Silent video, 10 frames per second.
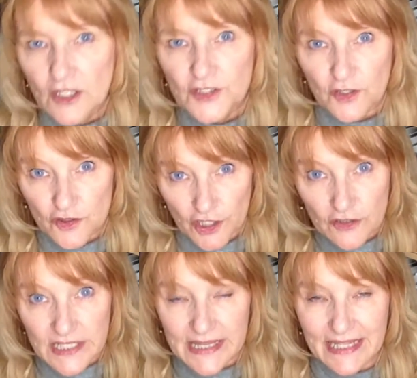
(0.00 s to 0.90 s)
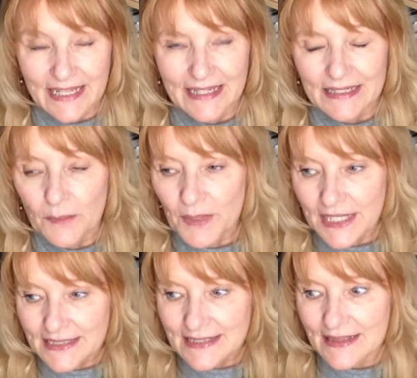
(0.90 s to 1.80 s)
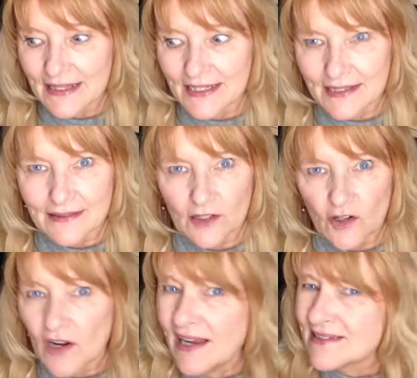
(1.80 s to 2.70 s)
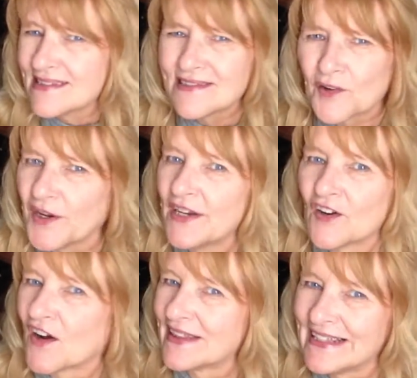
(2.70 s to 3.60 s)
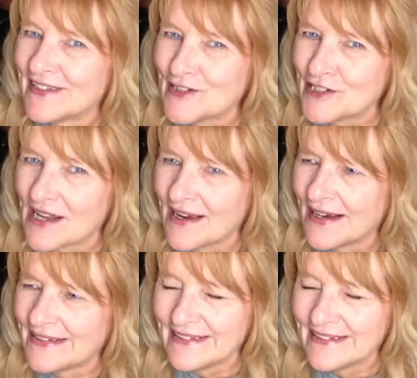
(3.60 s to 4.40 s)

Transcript: So Josie then begins to think that the grass is greener on the other side.